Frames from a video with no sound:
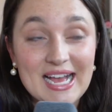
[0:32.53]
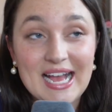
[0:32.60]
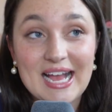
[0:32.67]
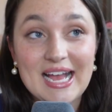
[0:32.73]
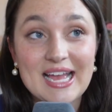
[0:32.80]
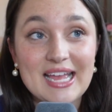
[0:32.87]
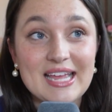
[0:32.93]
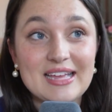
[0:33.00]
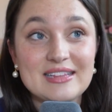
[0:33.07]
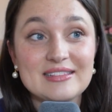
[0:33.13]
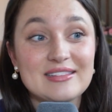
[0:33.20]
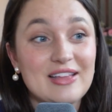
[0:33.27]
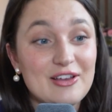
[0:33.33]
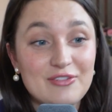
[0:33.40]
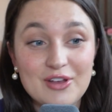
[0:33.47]
I
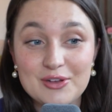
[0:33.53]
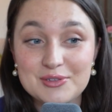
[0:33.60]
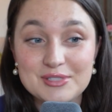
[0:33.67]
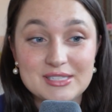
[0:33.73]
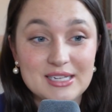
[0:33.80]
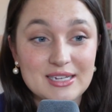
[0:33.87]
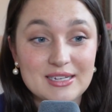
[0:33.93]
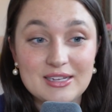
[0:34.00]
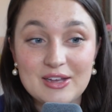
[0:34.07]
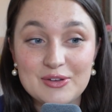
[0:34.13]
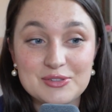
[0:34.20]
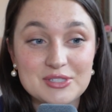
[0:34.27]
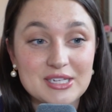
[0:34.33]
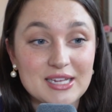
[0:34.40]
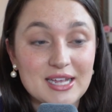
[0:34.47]
love hosting.
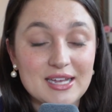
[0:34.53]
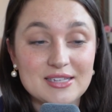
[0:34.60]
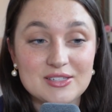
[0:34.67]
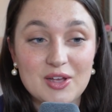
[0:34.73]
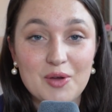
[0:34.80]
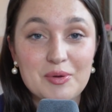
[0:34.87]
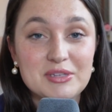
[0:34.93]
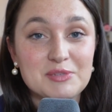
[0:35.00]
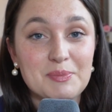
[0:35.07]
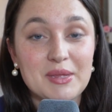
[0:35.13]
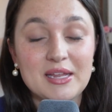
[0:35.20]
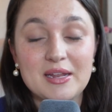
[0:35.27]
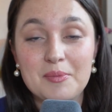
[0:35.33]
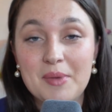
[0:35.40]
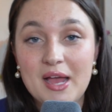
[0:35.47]
Hosting has always
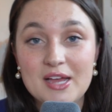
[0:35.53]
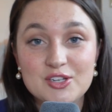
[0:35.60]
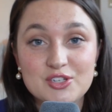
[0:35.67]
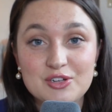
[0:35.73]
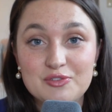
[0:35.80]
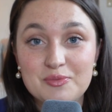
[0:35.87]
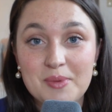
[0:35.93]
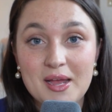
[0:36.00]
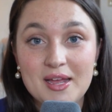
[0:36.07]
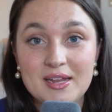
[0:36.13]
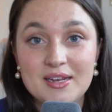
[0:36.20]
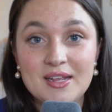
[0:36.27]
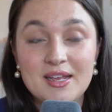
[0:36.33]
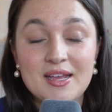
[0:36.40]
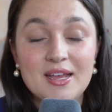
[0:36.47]
been a passion of
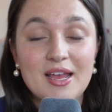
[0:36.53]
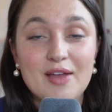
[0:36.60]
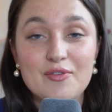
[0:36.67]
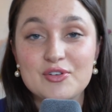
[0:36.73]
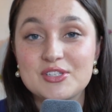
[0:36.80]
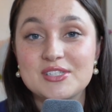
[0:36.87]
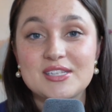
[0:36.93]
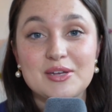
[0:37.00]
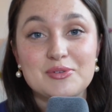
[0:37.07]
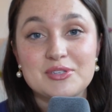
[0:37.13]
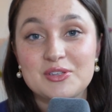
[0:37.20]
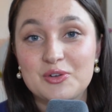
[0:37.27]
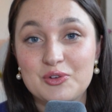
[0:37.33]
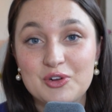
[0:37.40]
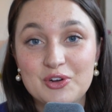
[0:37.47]
mine. Ever since I was a
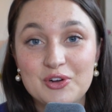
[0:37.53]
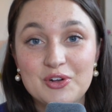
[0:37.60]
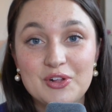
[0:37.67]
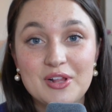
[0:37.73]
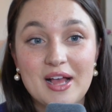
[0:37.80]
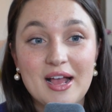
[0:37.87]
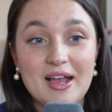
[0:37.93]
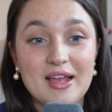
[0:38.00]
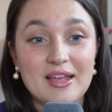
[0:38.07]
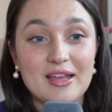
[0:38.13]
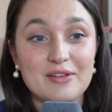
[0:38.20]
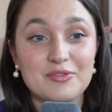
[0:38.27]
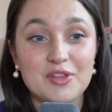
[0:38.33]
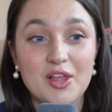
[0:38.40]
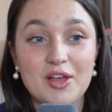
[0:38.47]
little girl, I
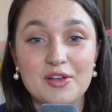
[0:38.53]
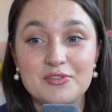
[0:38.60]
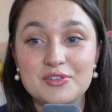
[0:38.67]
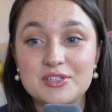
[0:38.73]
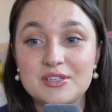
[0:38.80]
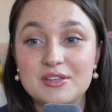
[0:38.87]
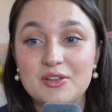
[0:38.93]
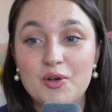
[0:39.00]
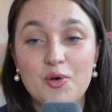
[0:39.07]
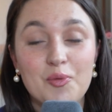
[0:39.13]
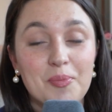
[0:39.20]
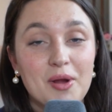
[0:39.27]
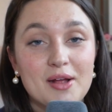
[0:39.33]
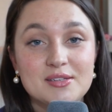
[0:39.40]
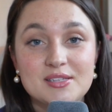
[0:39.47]
have loved the whole
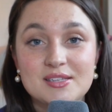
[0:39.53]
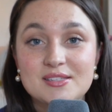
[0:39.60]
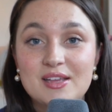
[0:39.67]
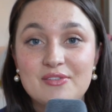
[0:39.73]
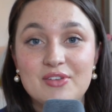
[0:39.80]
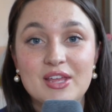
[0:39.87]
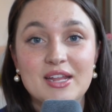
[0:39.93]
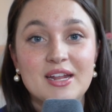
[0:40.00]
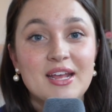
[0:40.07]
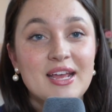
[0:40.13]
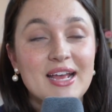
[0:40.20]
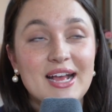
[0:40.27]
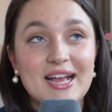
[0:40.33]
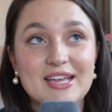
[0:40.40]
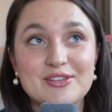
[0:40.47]
process of it.
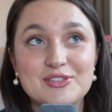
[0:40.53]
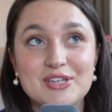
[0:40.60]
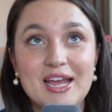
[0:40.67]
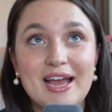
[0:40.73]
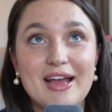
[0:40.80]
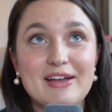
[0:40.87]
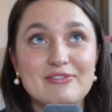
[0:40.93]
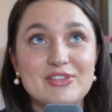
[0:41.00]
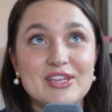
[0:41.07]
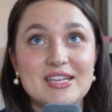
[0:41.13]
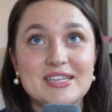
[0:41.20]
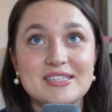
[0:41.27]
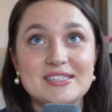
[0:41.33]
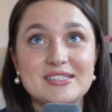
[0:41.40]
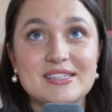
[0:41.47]
I used to have
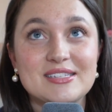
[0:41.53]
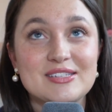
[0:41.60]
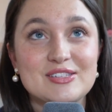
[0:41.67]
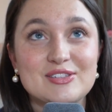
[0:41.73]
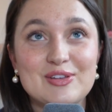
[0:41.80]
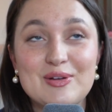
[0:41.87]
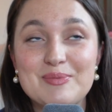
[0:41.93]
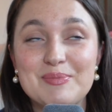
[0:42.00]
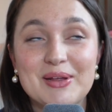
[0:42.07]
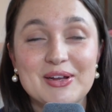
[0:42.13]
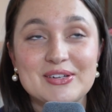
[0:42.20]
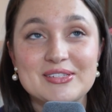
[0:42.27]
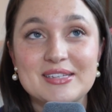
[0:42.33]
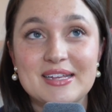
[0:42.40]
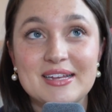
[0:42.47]
these, this is so
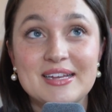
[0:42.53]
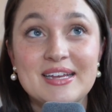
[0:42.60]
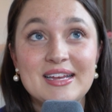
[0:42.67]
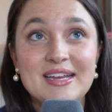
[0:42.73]
embarrassing.